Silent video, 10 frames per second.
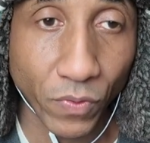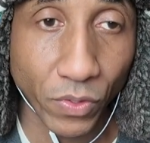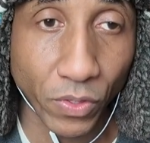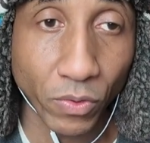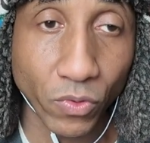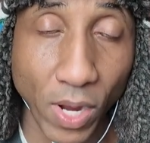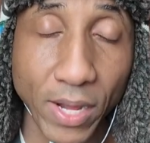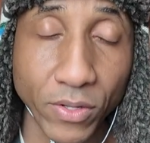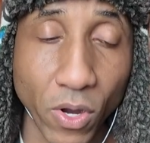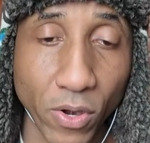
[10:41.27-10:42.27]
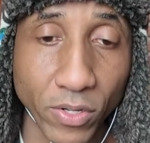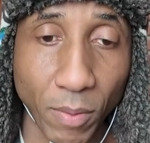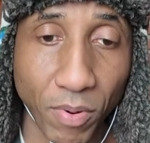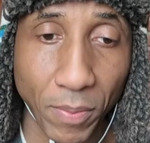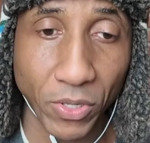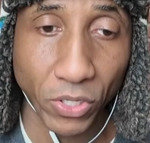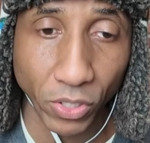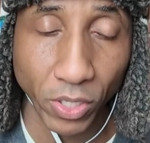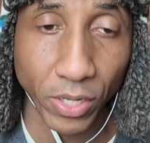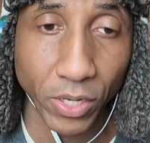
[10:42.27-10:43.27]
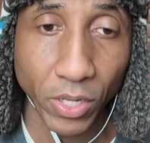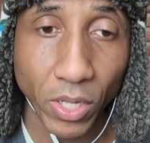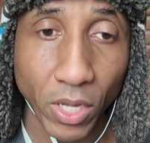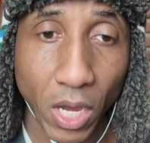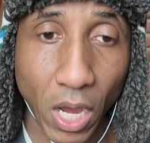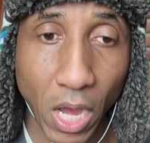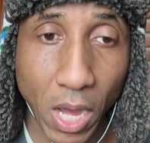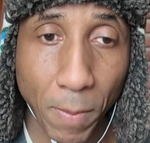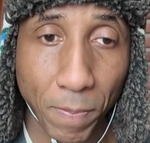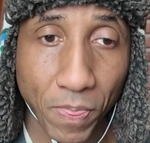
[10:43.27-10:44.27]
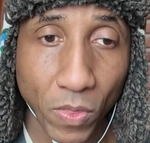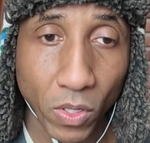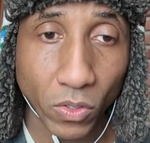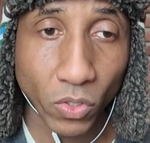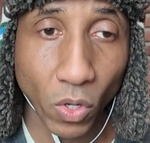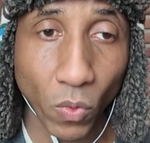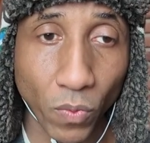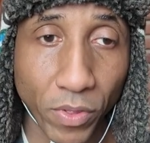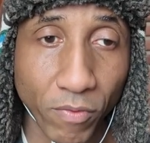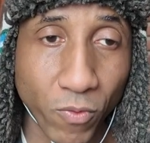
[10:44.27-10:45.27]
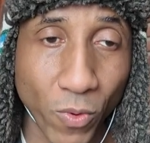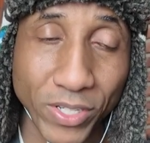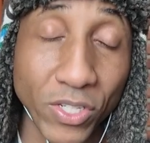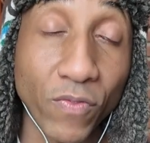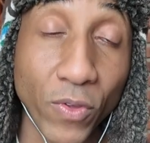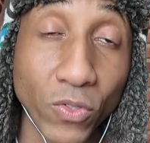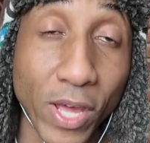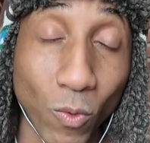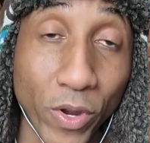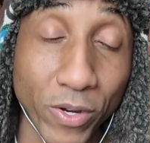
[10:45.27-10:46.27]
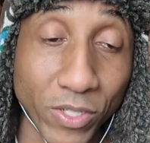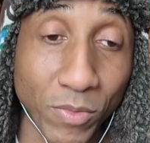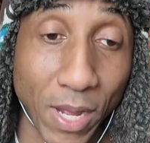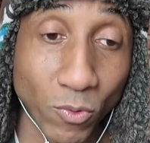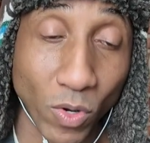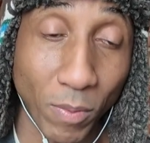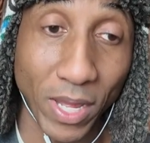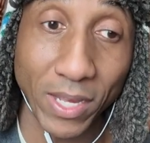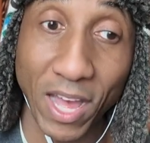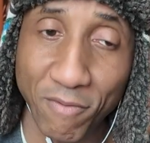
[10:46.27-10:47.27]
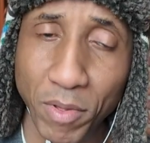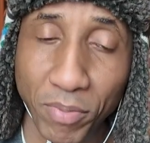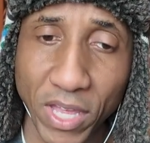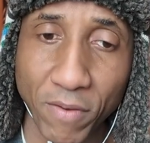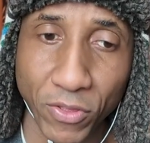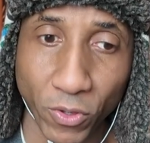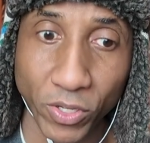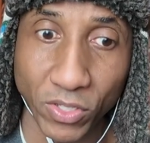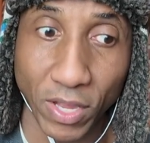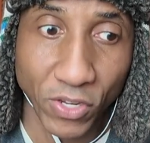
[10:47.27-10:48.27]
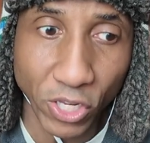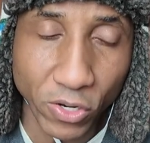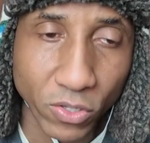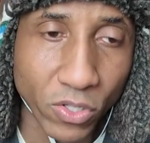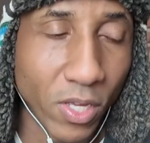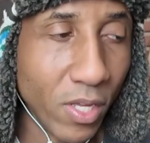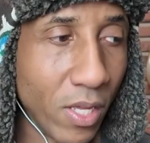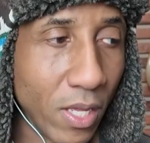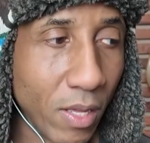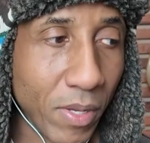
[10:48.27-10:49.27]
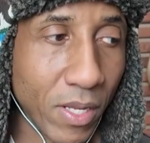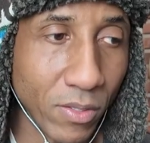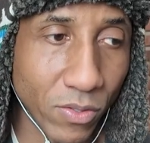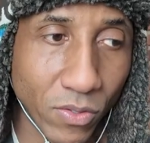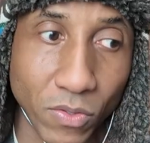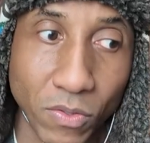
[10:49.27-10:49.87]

tried as hard as I probably could. So therefore, it just feels kind of weird sometimes when I'm like, I've been playing for 37 years, because